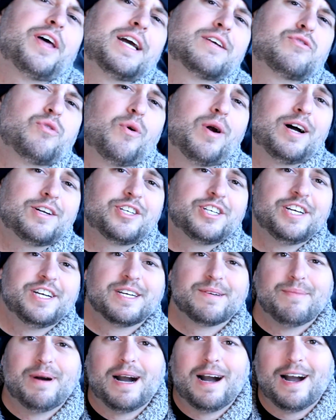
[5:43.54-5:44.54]
thanks for
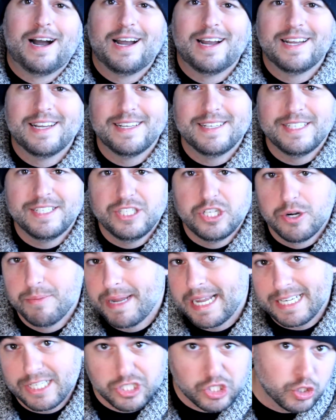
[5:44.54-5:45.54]
watching my You're
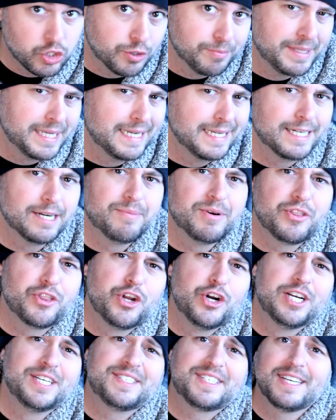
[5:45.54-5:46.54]
Bad at Social Media number
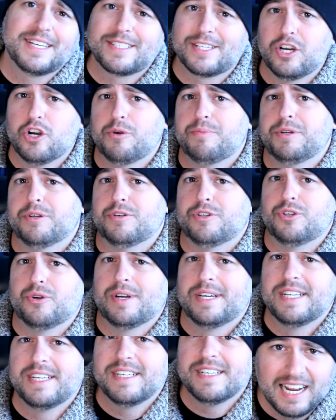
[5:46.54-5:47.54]
36. I hope you
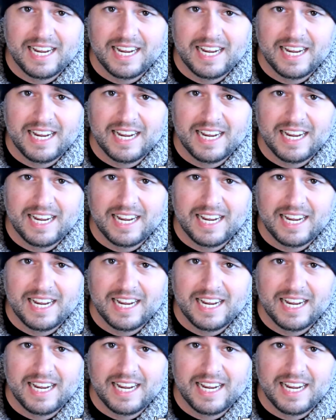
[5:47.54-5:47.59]
enjoyed it.